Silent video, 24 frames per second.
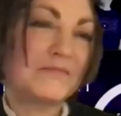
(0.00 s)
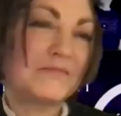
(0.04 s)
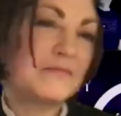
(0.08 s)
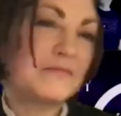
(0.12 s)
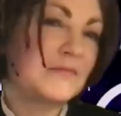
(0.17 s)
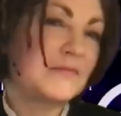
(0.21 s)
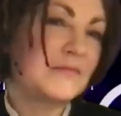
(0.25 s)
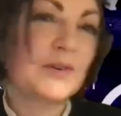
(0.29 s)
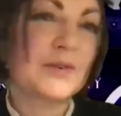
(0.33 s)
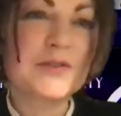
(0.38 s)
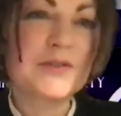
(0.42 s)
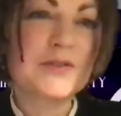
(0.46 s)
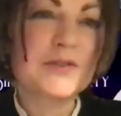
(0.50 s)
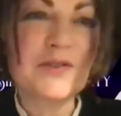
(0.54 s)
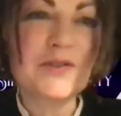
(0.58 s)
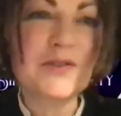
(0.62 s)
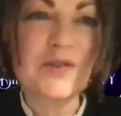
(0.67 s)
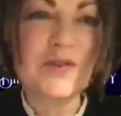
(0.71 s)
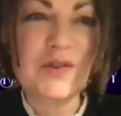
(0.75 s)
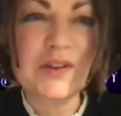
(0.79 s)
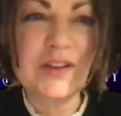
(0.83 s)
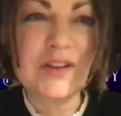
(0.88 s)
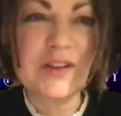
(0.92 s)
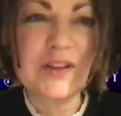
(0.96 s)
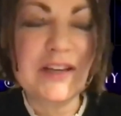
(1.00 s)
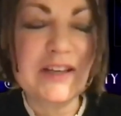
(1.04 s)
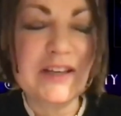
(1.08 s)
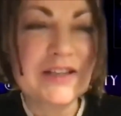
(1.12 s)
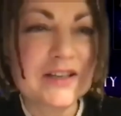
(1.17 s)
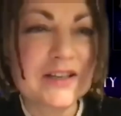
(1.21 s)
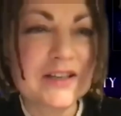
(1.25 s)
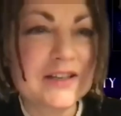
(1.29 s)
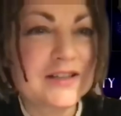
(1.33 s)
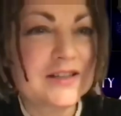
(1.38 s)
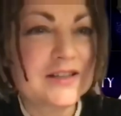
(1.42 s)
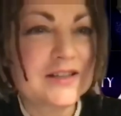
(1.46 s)
concert later
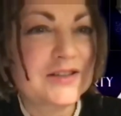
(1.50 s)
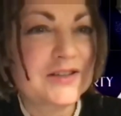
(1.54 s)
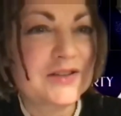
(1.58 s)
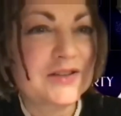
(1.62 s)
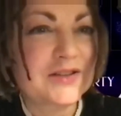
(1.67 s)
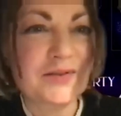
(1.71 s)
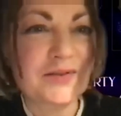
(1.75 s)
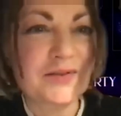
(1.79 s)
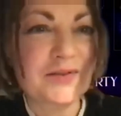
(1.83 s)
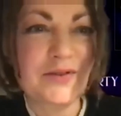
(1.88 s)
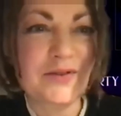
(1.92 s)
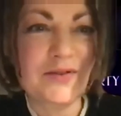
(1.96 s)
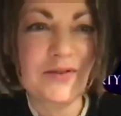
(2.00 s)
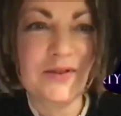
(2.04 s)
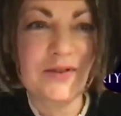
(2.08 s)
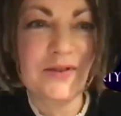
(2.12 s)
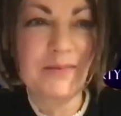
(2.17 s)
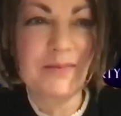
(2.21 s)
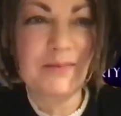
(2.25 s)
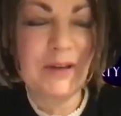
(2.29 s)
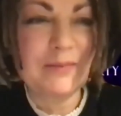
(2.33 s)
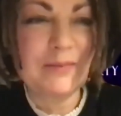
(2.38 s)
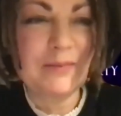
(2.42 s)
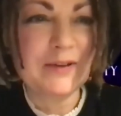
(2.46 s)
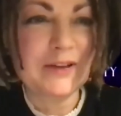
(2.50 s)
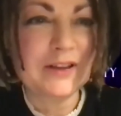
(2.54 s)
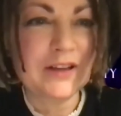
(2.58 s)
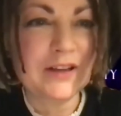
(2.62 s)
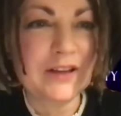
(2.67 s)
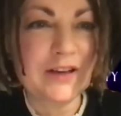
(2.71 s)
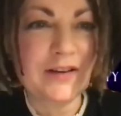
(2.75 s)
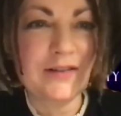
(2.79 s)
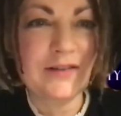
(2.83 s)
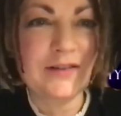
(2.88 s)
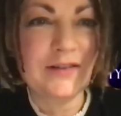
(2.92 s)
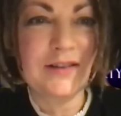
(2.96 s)
and just talk to the
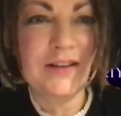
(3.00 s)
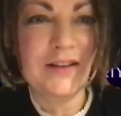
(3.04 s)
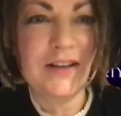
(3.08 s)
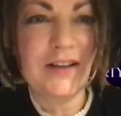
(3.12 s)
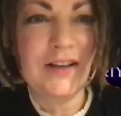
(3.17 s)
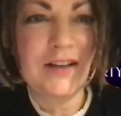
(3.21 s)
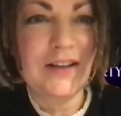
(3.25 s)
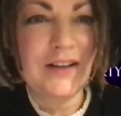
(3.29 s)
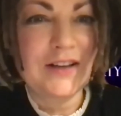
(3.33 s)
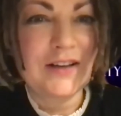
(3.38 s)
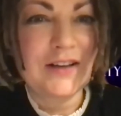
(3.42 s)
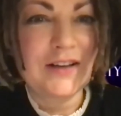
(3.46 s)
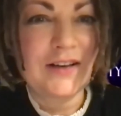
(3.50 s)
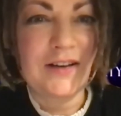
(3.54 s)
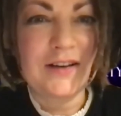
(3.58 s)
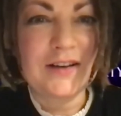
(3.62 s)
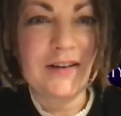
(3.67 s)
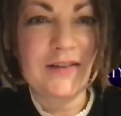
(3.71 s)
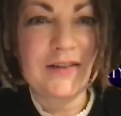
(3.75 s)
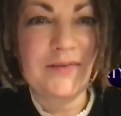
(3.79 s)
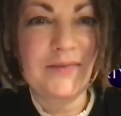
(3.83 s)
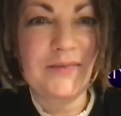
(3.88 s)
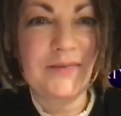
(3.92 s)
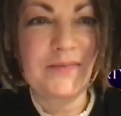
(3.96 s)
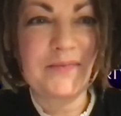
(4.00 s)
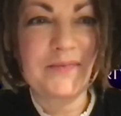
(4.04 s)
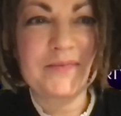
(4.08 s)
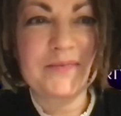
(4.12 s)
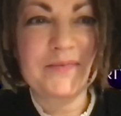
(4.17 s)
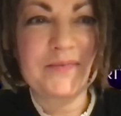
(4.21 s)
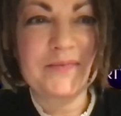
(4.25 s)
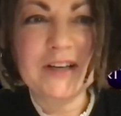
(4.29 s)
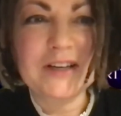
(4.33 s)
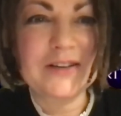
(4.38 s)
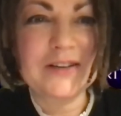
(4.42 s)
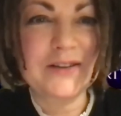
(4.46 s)
people more.
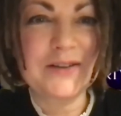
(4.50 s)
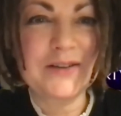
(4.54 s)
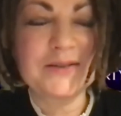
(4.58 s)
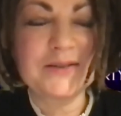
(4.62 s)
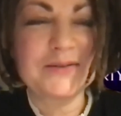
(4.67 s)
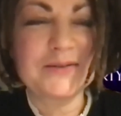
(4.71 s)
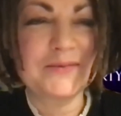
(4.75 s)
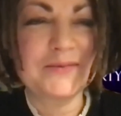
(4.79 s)
I don't know